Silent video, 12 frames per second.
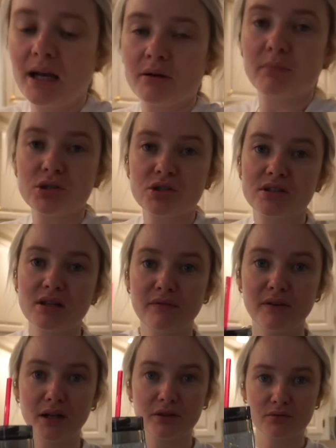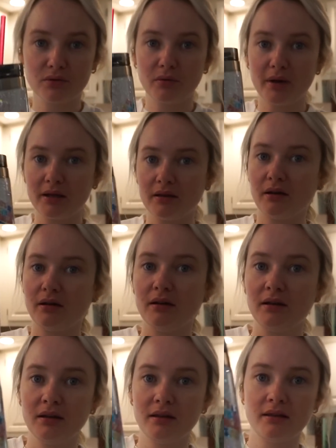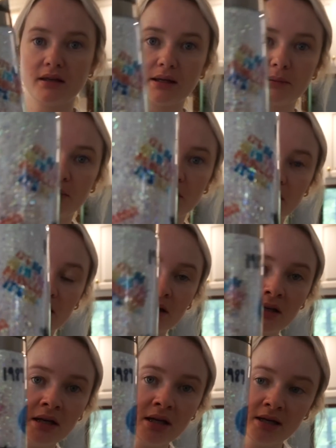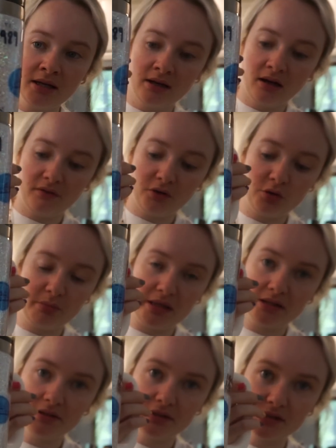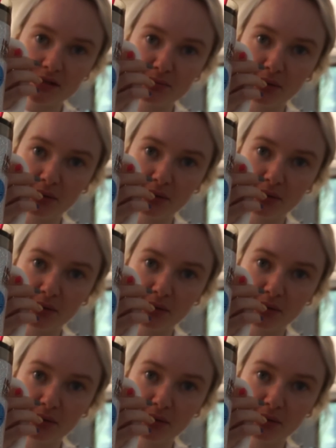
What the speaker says: out a bunch of stuff and I threw away the thing, but of who made this.